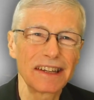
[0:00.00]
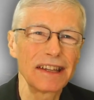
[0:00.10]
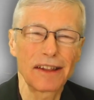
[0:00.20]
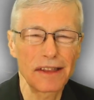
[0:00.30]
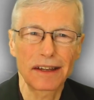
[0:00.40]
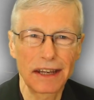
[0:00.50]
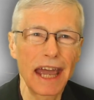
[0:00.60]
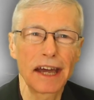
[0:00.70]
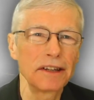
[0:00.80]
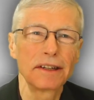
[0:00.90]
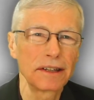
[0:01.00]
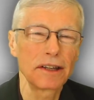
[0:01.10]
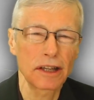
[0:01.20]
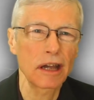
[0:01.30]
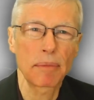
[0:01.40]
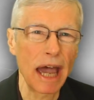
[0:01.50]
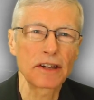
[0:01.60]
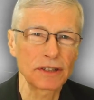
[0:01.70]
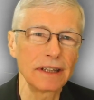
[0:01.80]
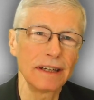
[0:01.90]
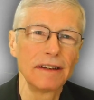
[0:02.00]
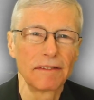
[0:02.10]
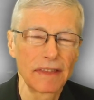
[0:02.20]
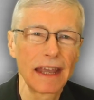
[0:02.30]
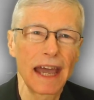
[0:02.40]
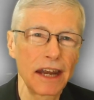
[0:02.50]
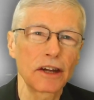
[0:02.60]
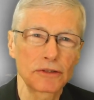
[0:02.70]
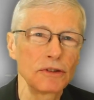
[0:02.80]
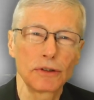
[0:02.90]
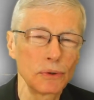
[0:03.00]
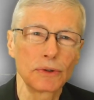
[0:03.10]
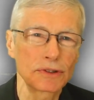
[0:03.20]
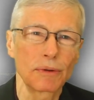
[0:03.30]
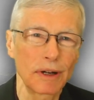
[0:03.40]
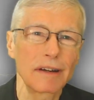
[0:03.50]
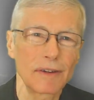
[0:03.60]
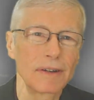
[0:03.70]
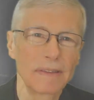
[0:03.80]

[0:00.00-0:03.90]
they can add to the capacity, add extra tools or whatever.